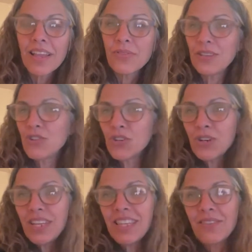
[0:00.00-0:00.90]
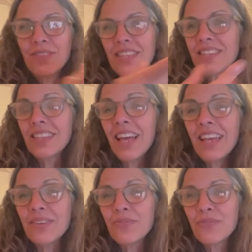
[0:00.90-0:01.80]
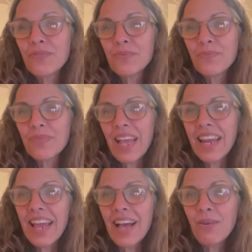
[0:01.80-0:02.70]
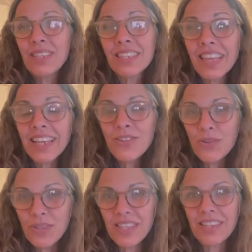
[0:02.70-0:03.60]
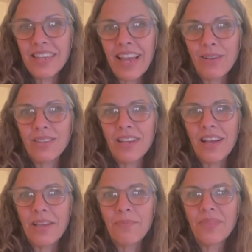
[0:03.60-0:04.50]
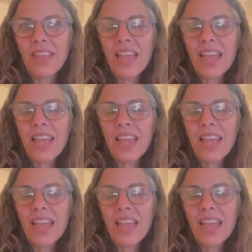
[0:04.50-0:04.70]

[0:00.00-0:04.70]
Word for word: the journey of this life, and how it's led you to this now time,